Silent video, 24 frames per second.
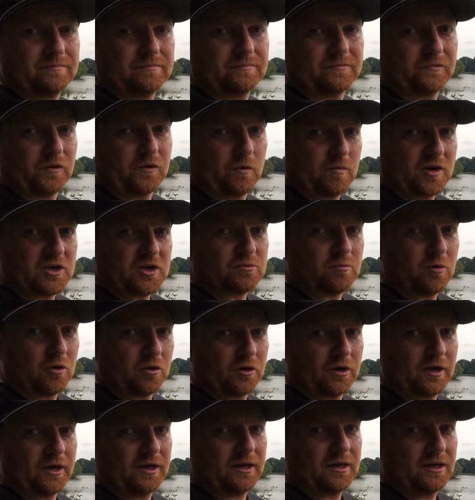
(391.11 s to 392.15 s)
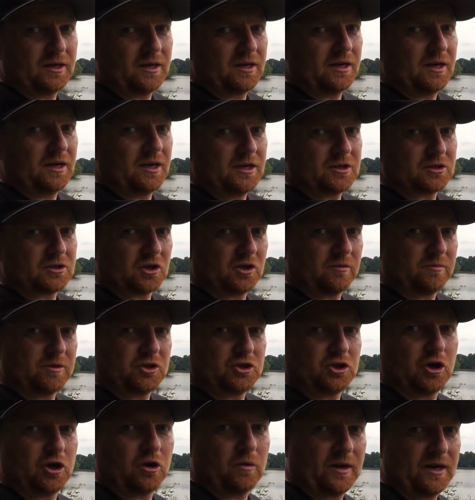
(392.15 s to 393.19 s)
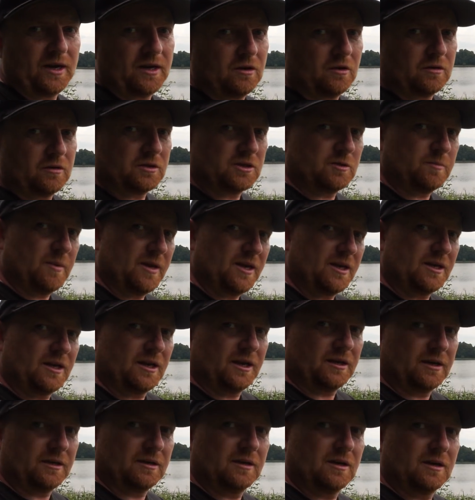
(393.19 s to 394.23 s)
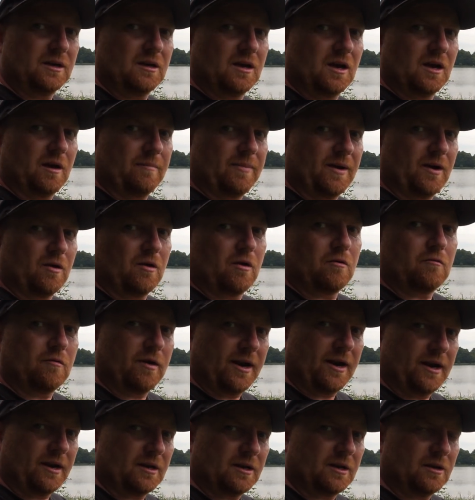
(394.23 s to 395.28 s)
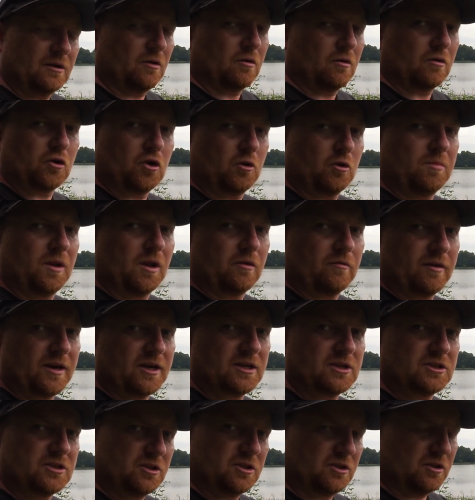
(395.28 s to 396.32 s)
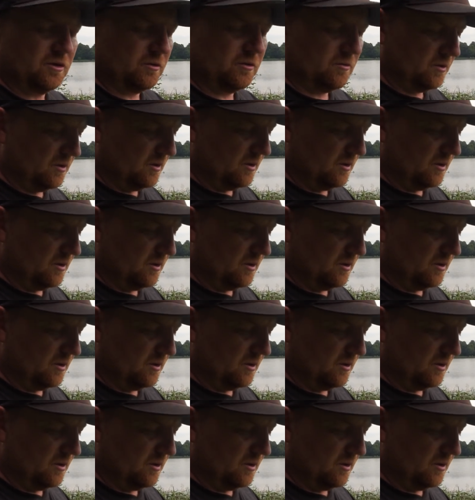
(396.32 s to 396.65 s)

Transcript: from Ridge Monkey is going to be showing and speaking about a rig or a couple of rigs to